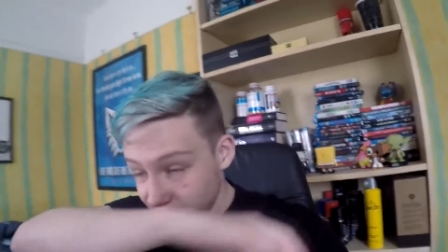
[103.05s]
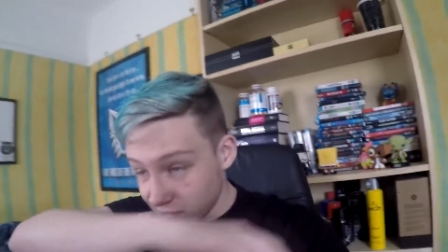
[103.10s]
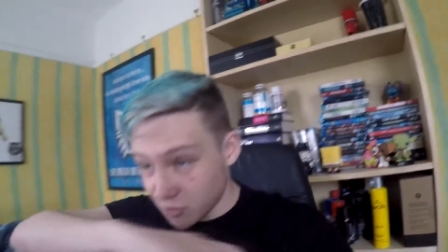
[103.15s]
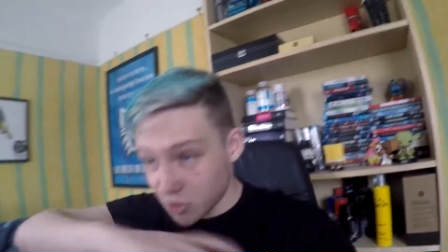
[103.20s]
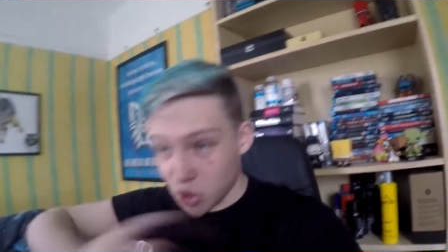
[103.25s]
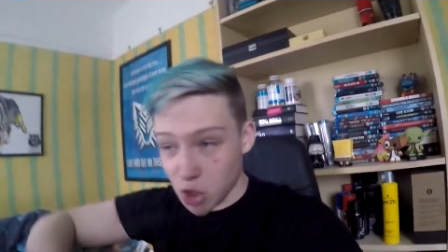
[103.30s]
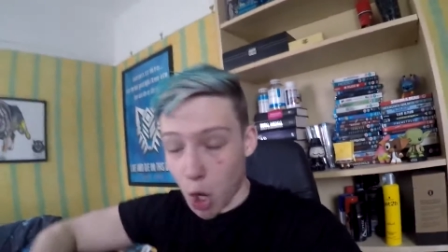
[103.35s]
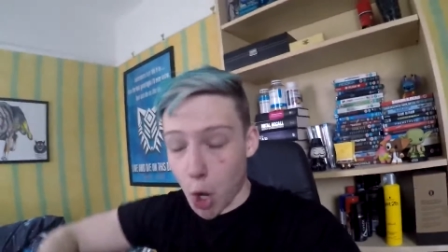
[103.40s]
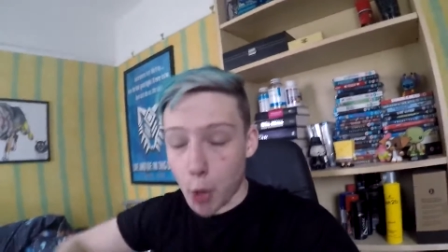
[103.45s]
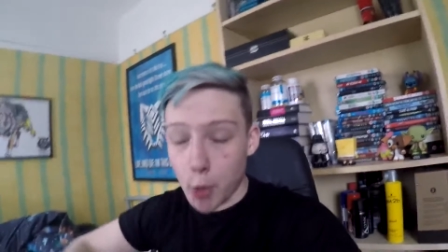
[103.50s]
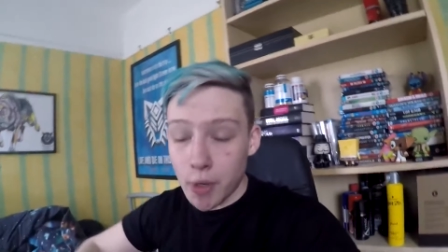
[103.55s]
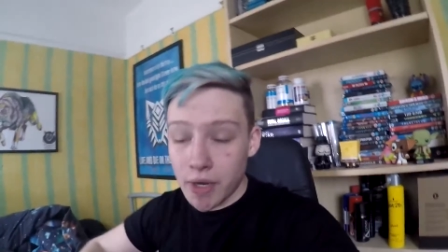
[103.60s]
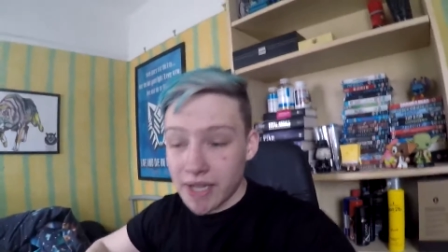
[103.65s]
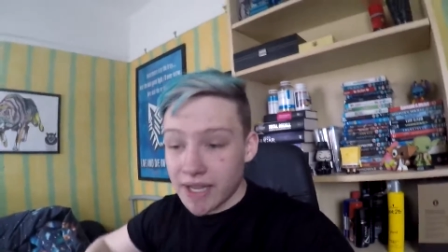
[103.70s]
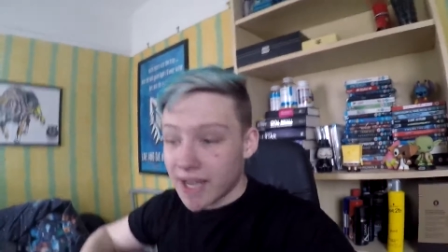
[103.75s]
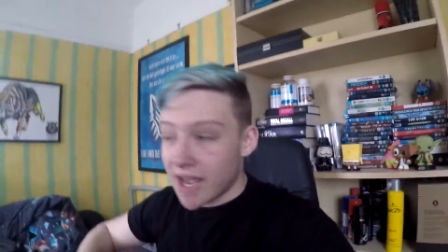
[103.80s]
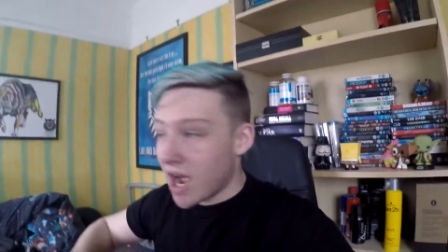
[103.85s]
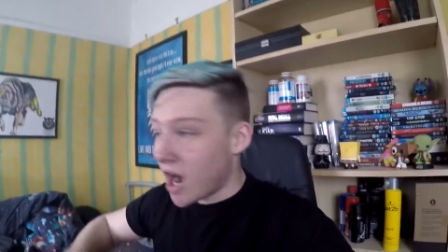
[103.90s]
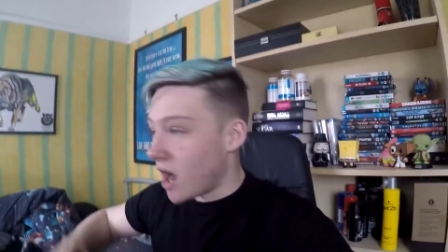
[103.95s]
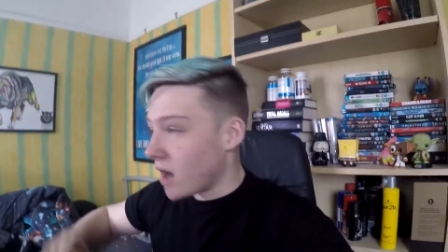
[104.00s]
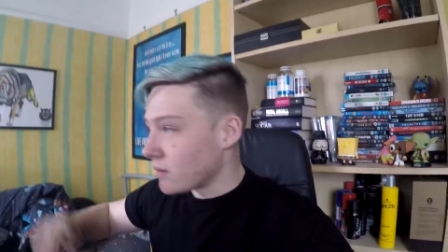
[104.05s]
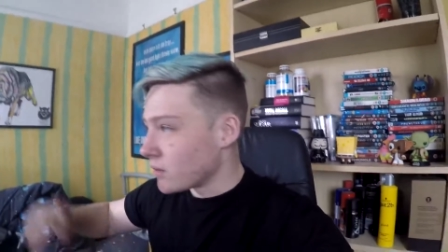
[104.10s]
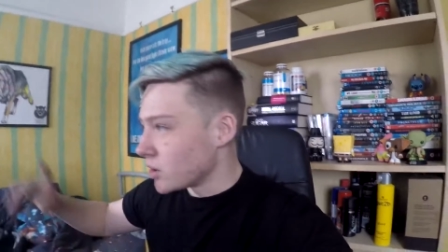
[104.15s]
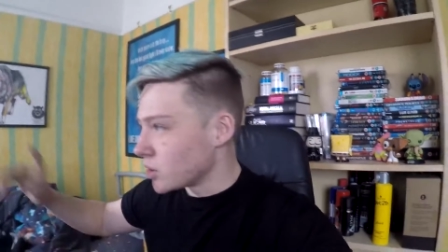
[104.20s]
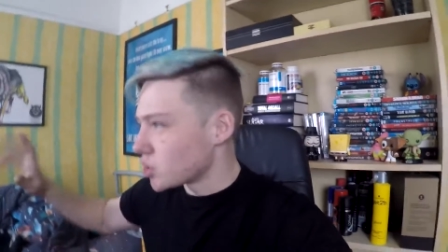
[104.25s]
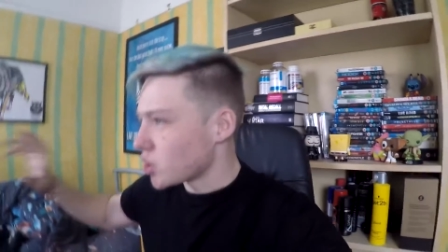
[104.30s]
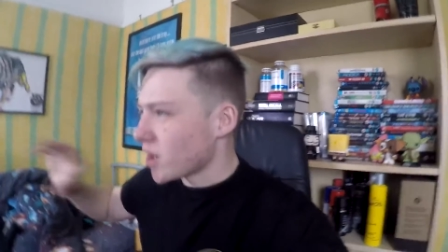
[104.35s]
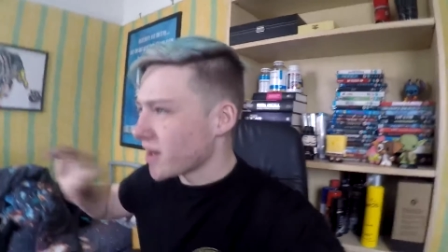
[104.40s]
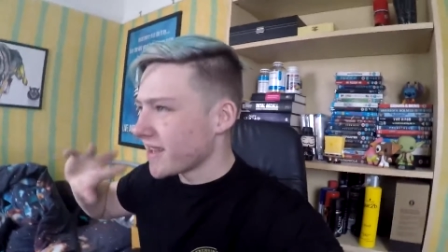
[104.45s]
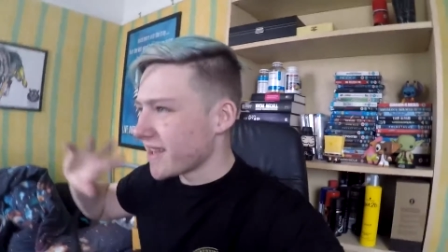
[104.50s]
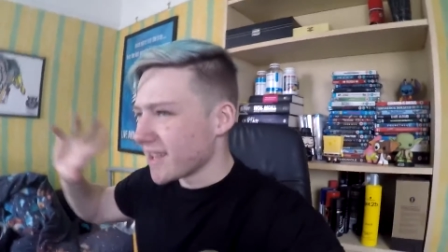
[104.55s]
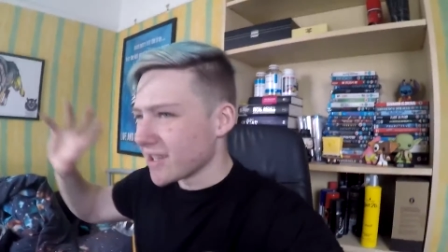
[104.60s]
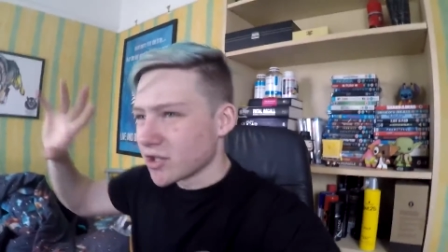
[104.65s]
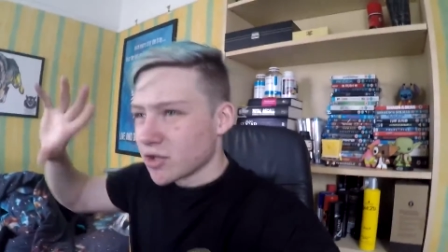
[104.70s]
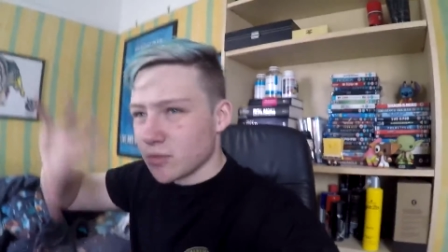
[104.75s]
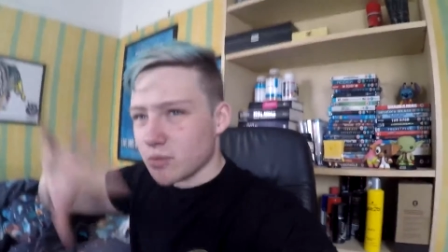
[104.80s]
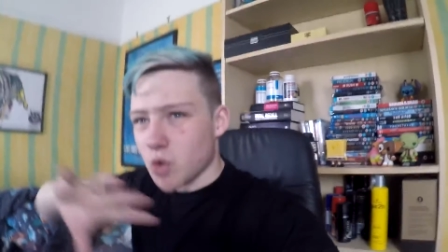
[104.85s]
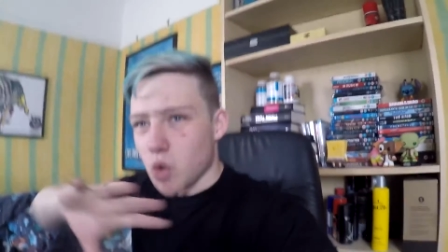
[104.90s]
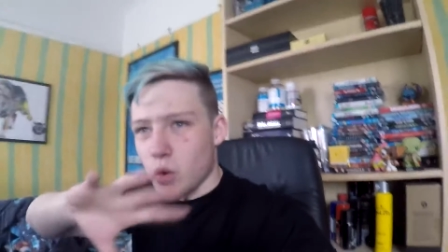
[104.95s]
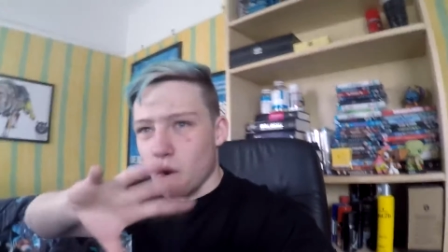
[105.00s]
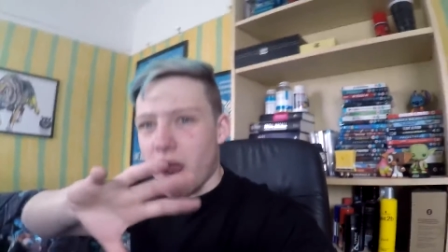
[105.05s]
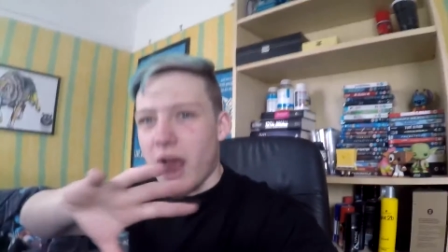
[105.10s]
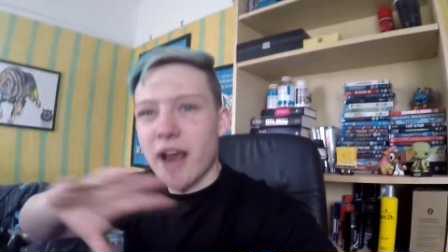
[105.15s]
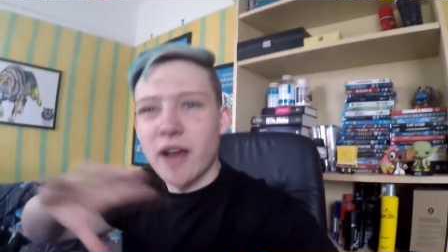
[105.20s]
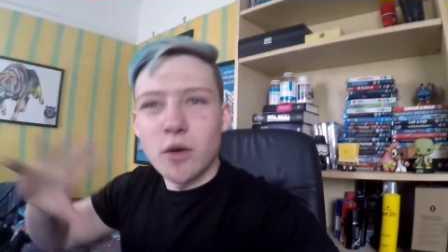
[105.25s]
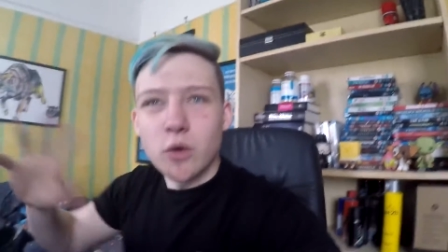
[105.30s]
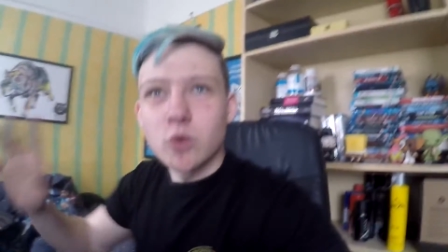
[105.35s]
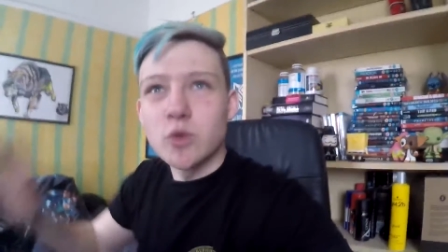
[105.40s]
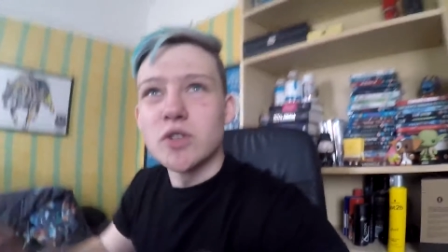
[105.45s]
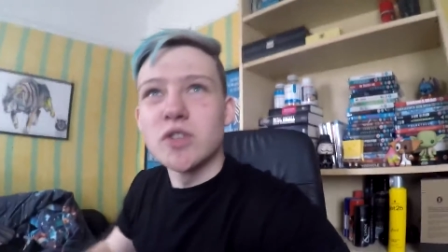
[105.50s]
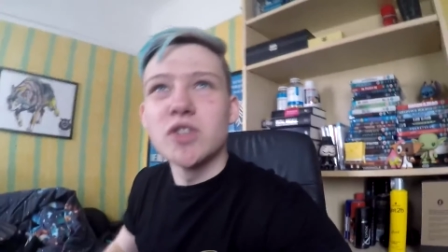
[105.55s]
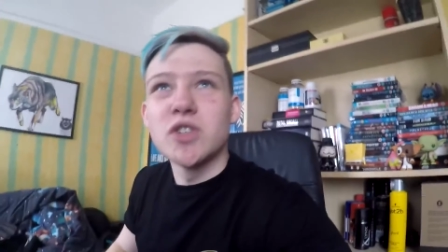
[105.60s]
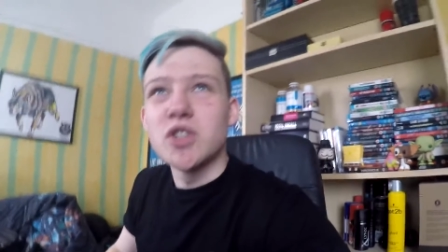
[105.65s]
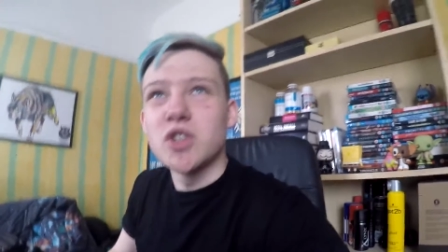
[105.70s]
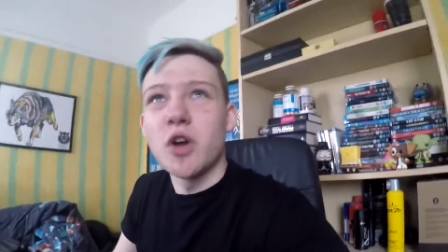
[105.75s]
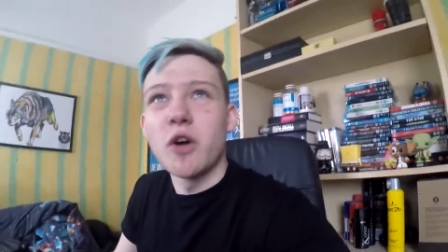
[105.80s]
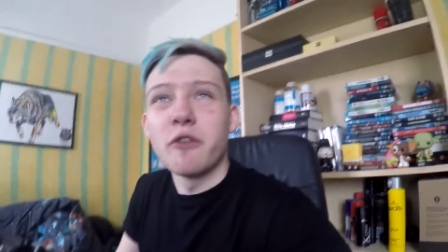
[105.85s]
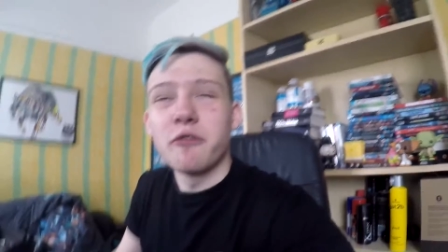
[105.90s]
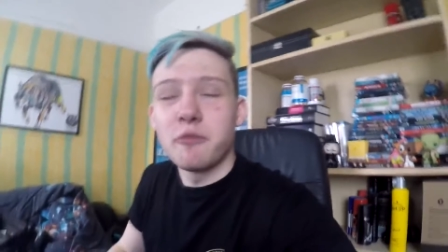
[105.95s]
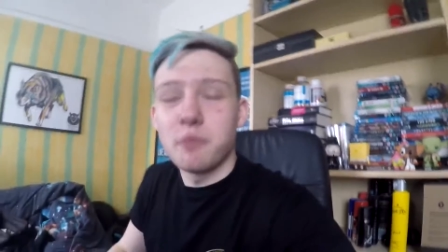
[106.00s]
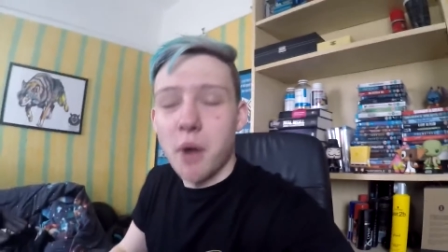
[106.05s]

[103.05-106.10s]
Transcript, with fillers: So I'm going to try and get some cool angles and stuff,